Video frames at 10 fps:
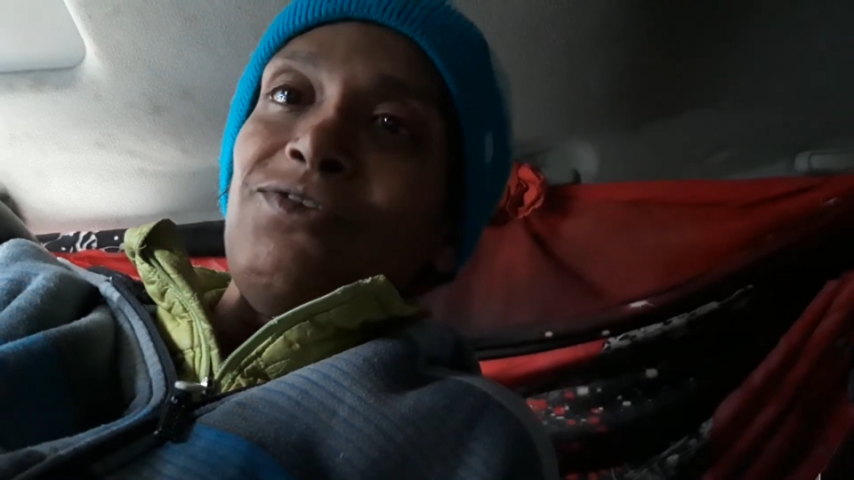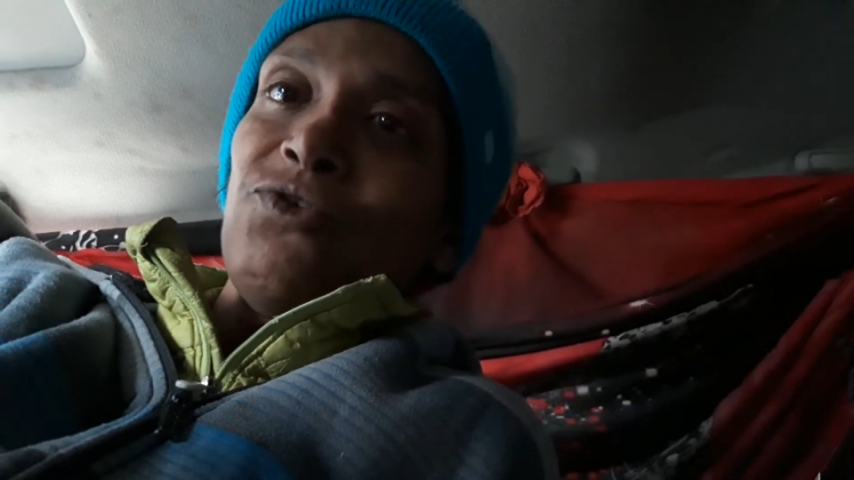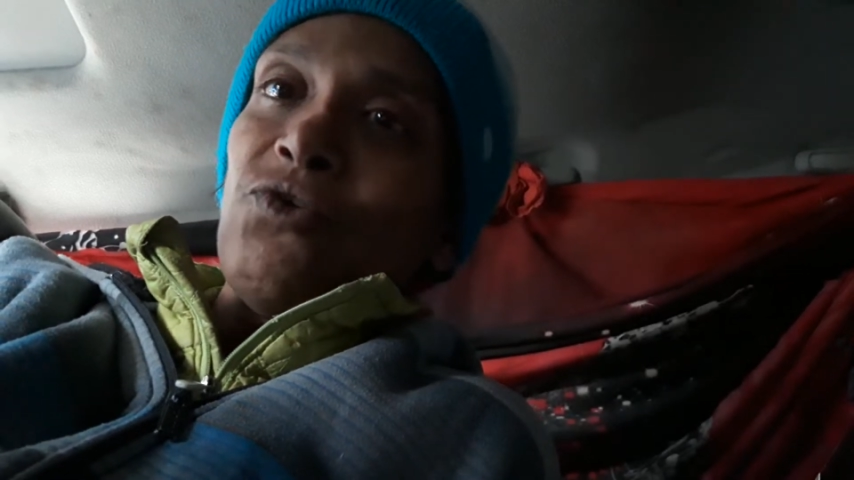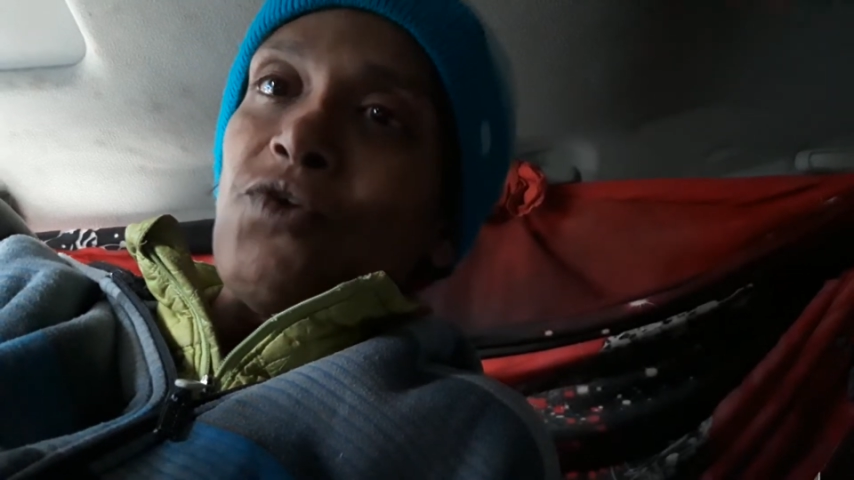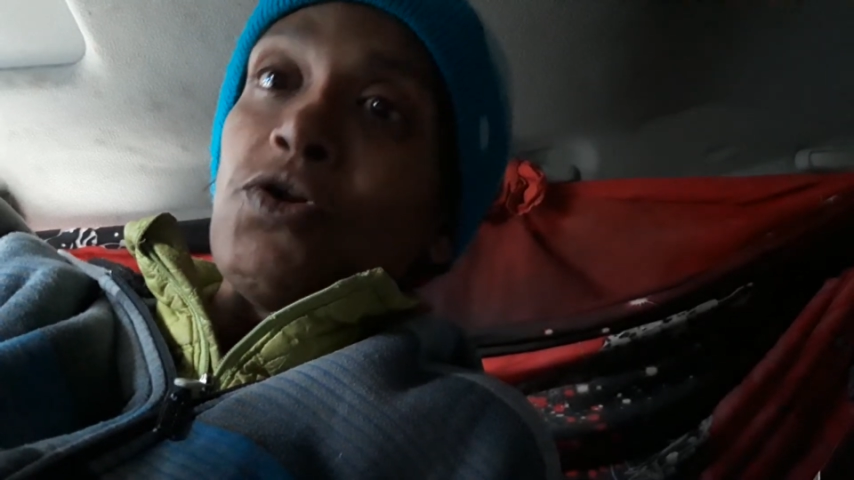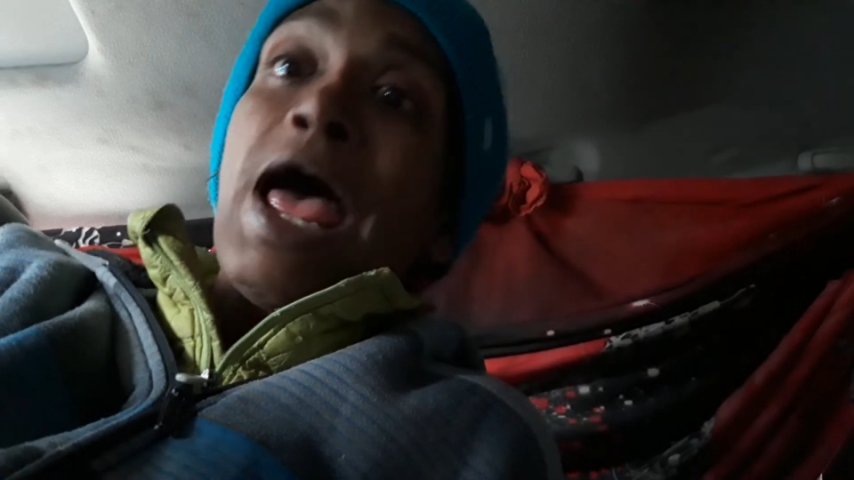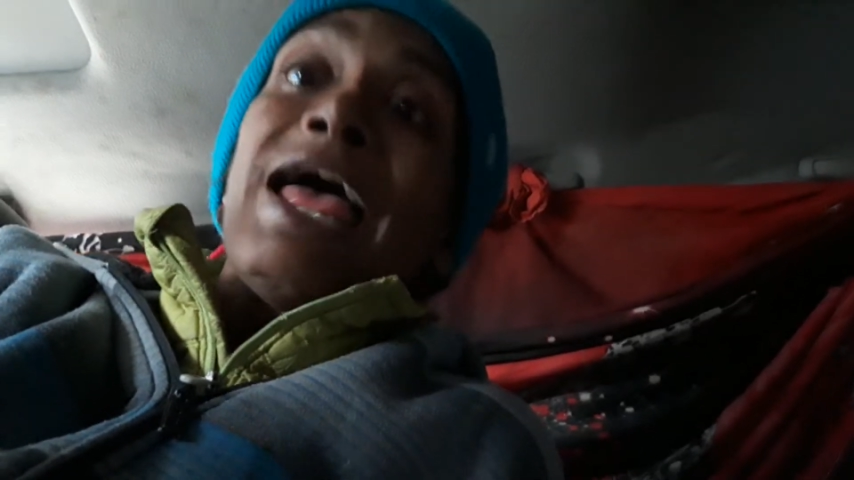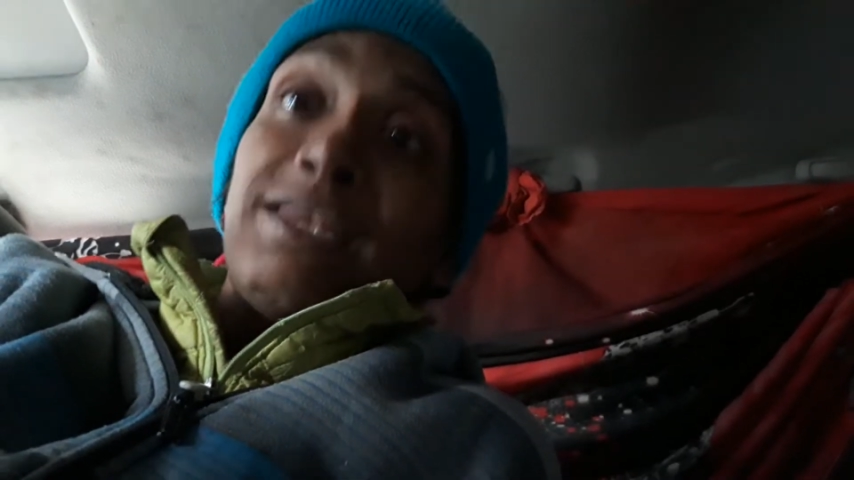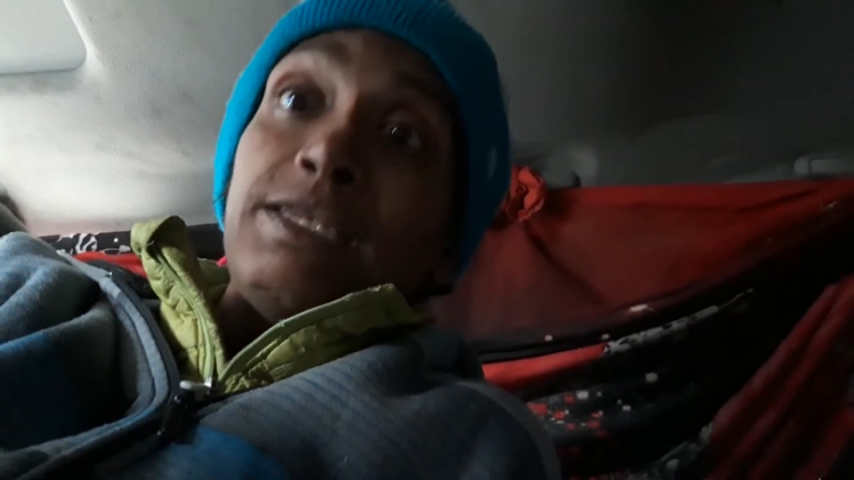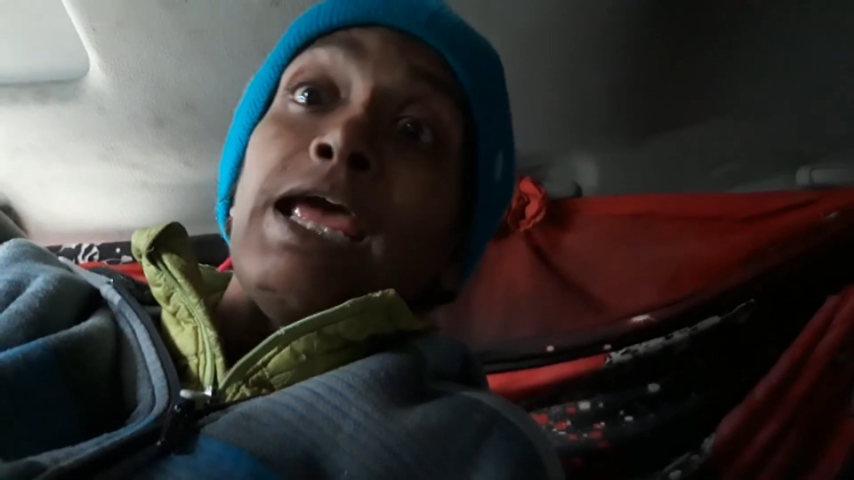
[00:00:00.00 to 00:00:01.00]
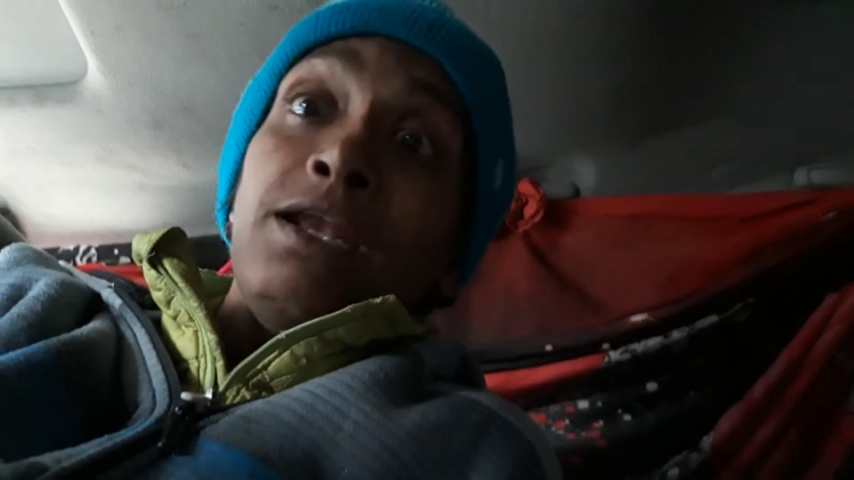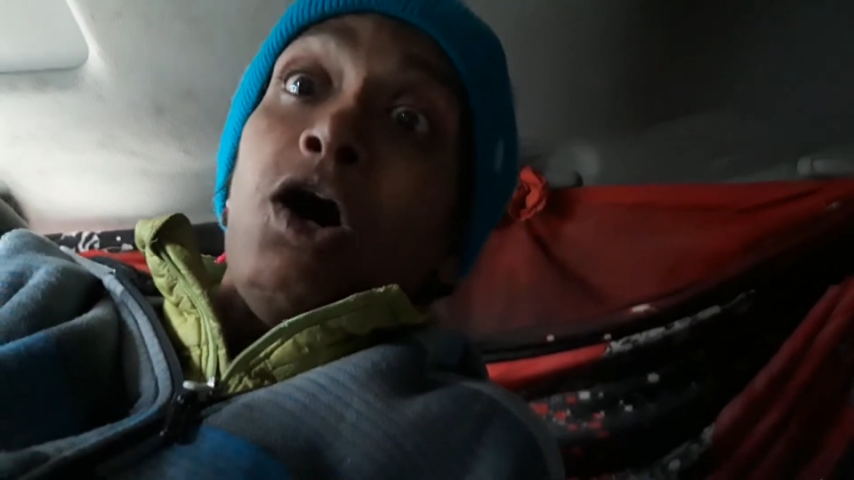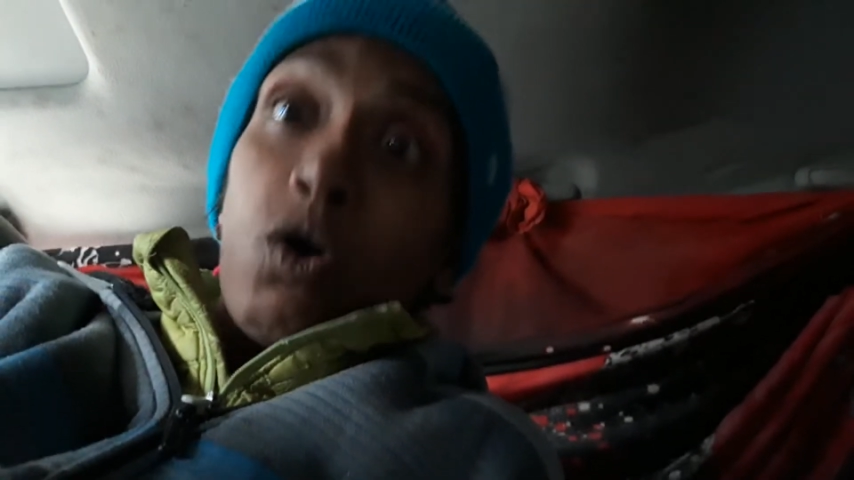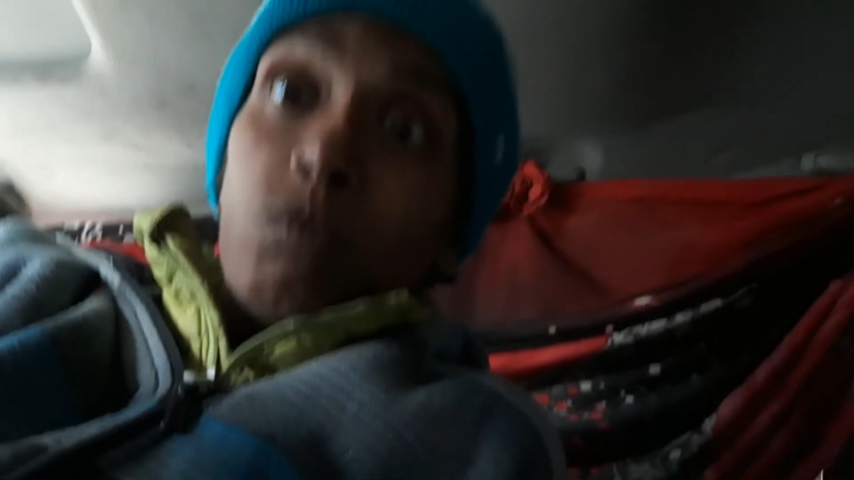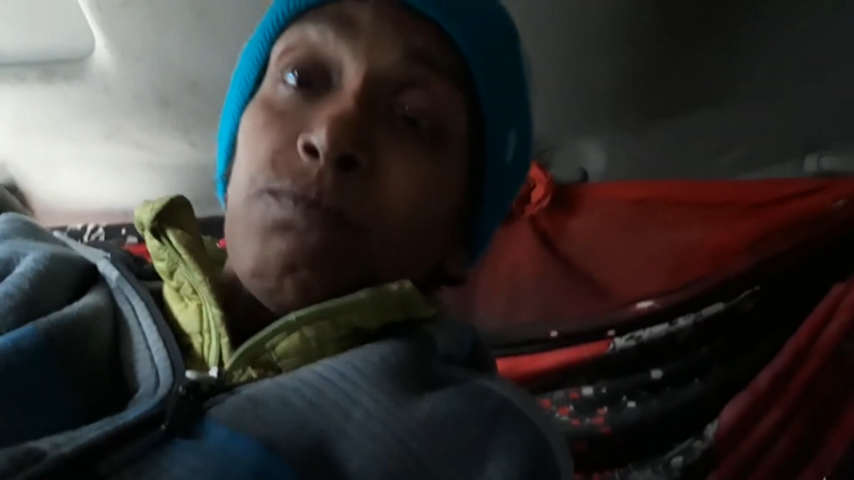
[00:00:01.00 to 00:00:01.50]
to the road. They
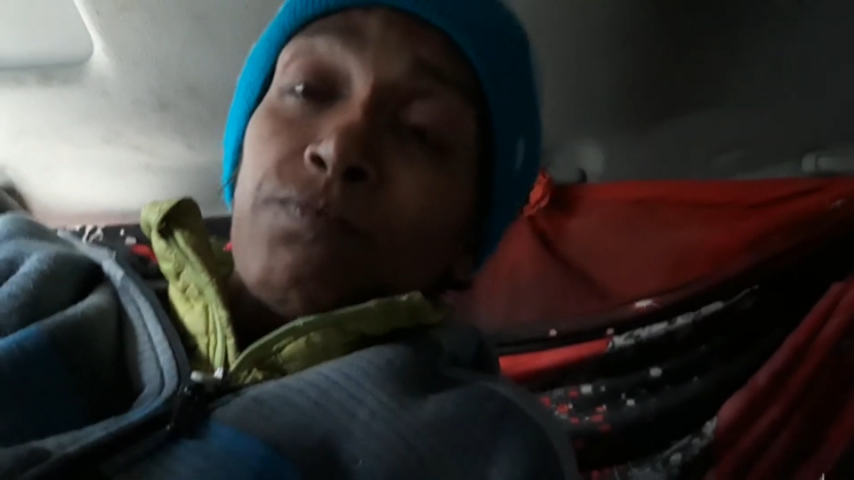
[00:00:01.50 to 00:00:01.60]
know.